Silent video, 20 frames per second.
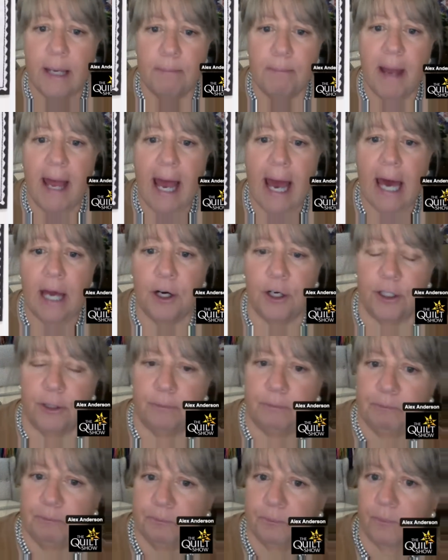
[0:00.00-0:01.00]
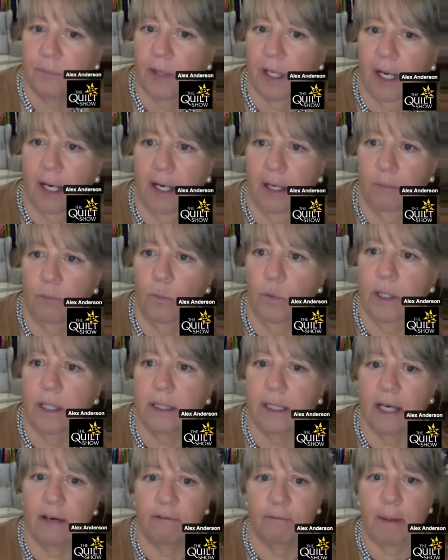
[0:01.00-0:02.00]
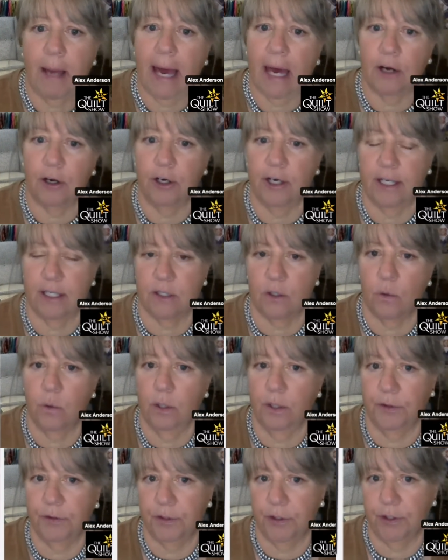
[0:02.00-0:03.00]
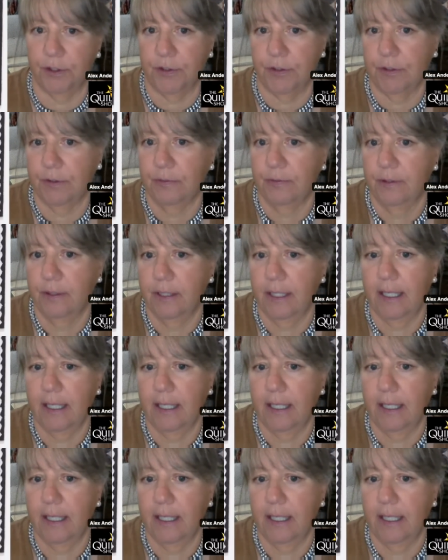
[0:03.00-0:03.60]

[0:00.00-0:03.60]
Okay, pattern. We love pattern as quilters,